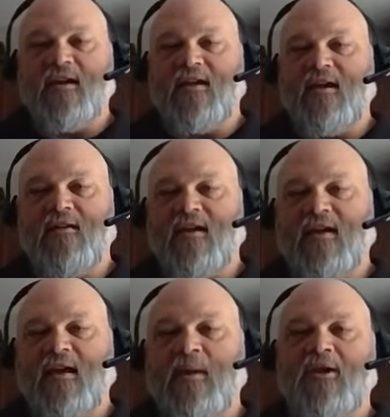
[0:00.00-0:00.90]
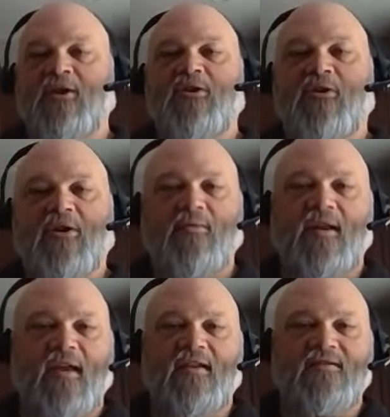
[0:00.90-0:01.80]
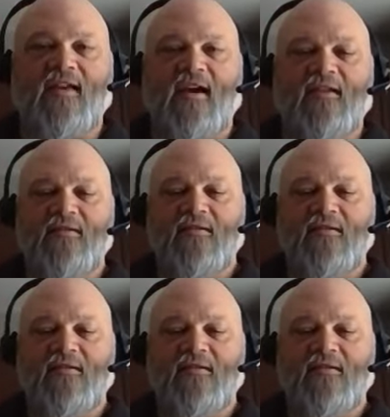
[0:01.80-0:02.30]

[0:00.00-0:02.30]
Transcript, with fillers: I can't I can't yeah. make a good argument against that.